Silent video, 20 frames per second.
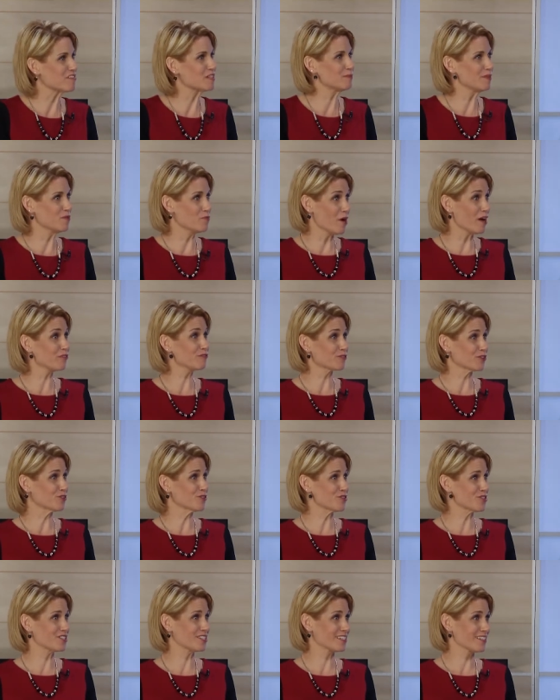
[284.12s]
to be well
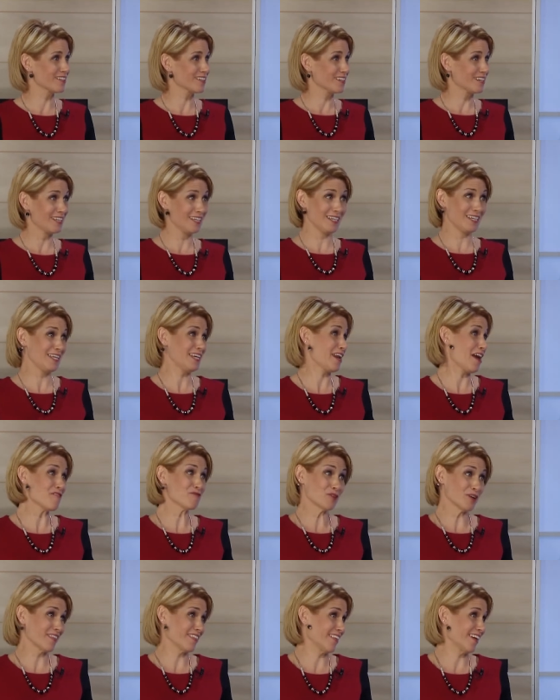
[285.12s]
versed mm-hmm. in
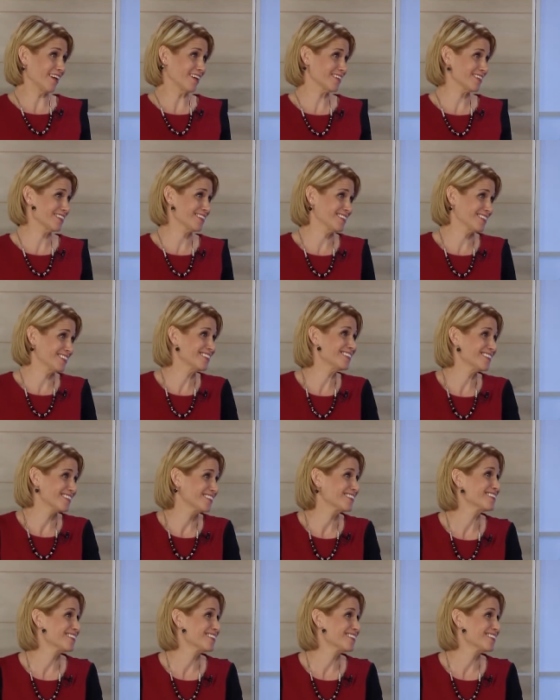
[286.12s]
everything. Mm-hmm.